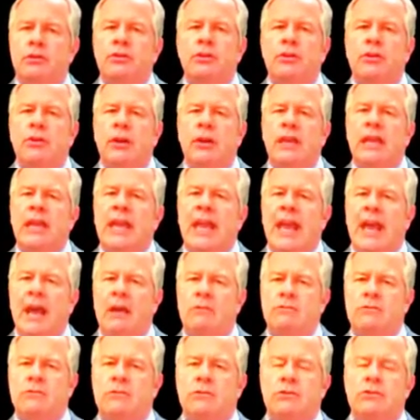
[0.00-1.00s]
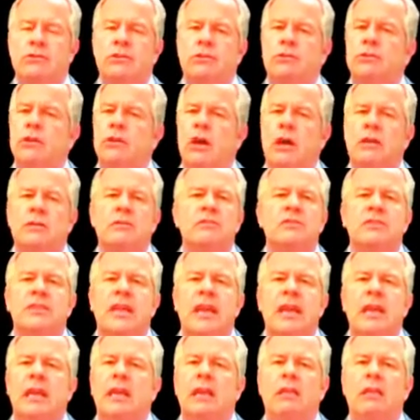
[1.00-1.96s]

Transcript: attorney counsels you not to say